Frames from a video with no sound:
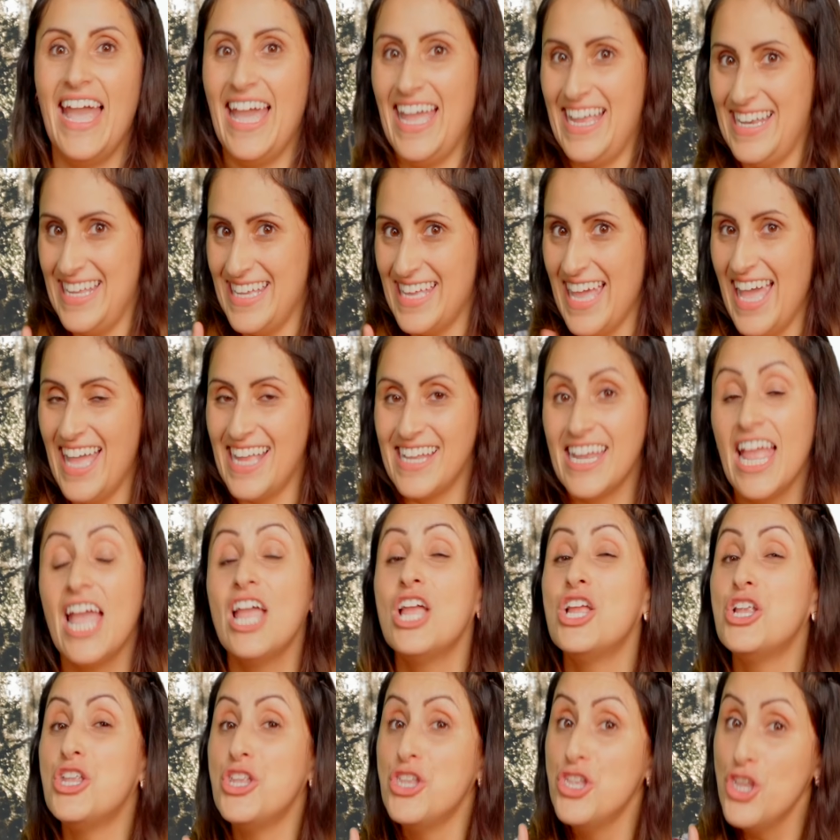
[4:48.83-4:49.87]
And again,
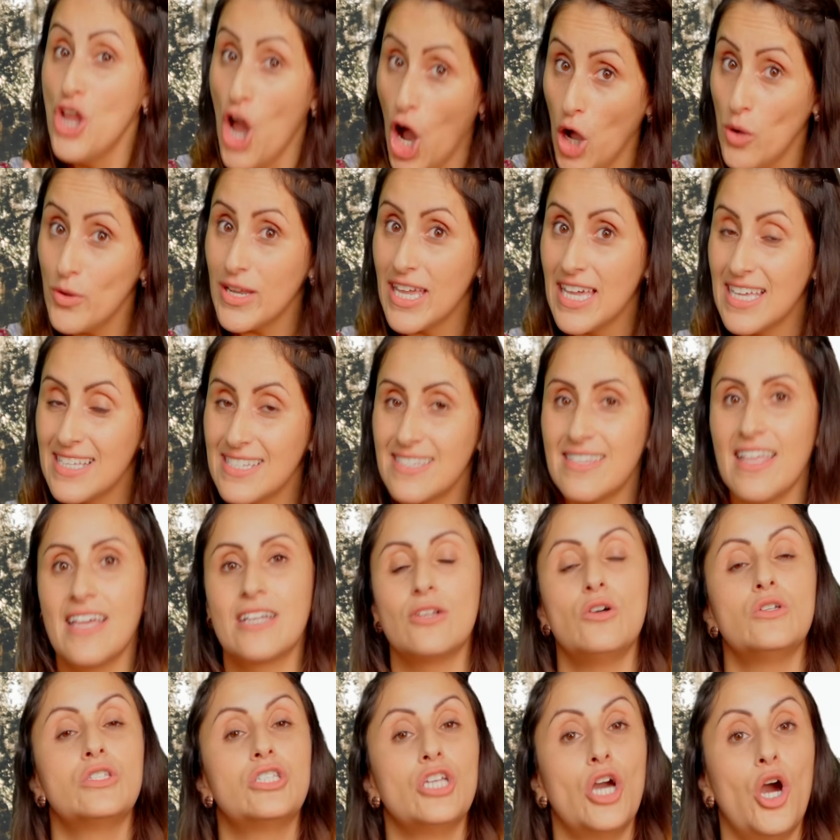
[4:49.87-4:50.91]
notice that
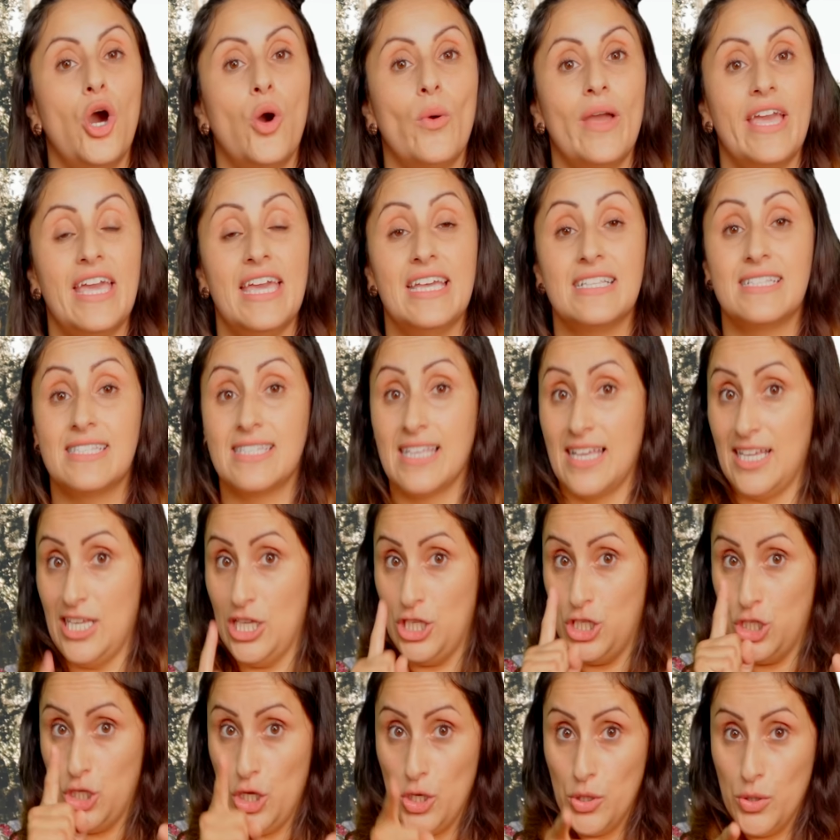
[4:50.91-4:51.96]
although it's a
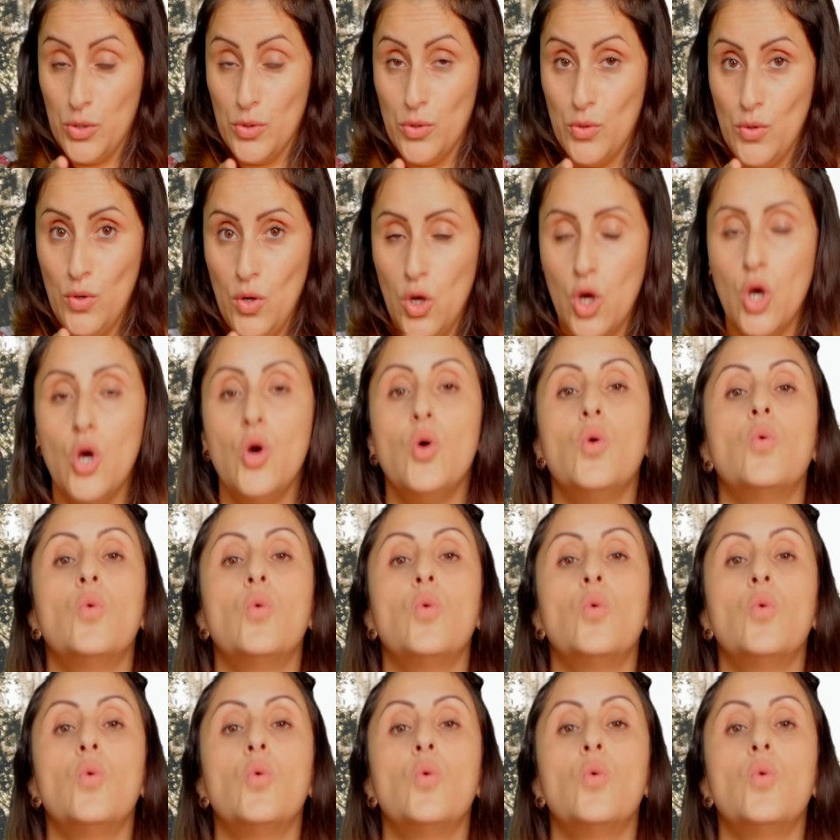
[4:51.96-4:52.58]
you,